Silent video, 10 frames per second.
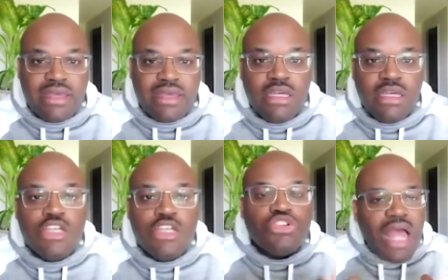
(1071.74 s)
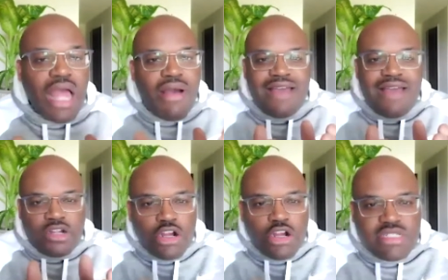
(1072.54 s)
So now I have an
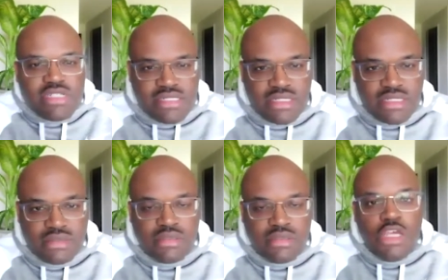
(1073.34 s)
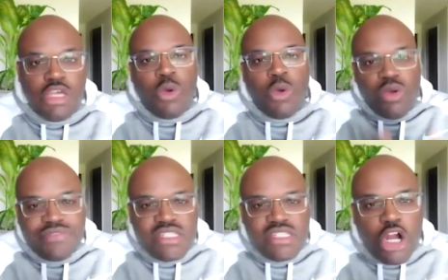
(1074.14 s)
urgency. With this
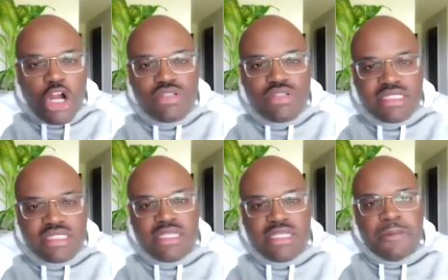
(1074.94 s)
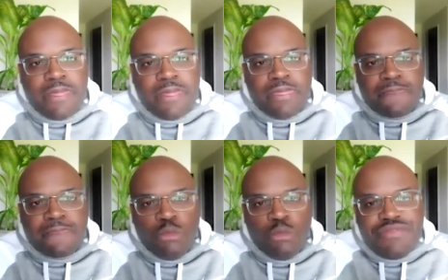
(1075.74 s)
urgency, with
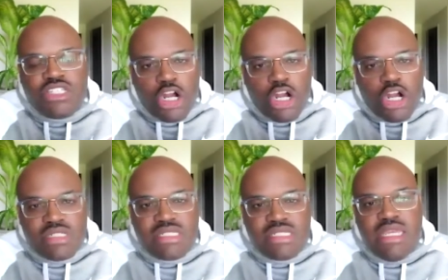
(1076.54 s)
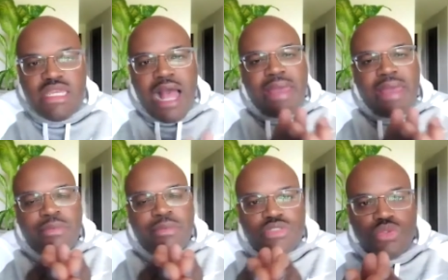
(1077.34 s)
this urgency, I'm able
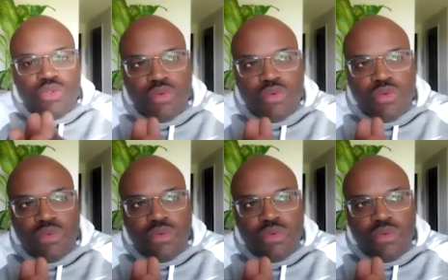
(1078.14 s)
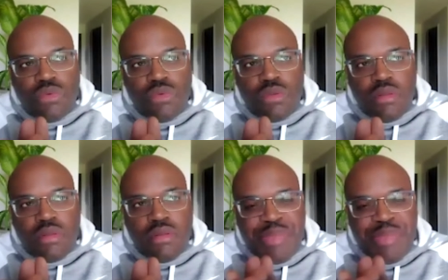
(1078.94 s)
to
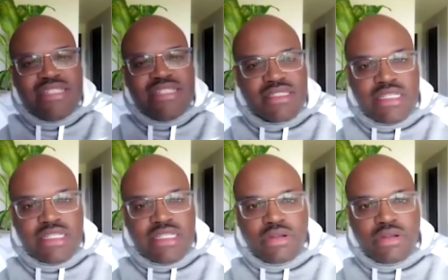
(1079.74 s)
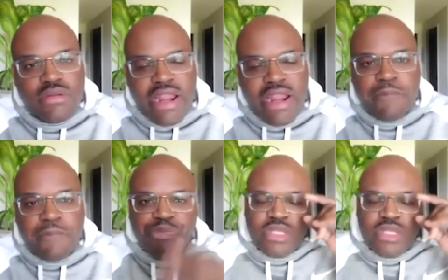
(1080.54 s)
be sincere, right?
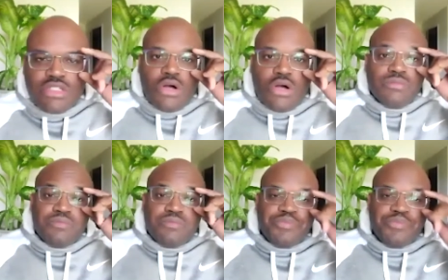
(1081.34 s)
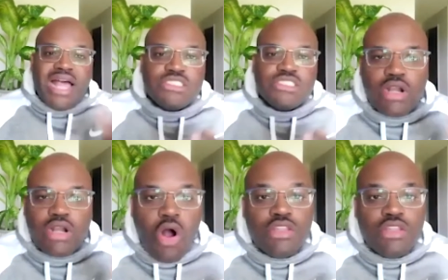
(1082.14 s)
So I started
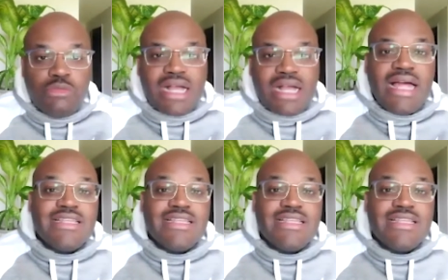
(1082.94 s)
calling through my clients.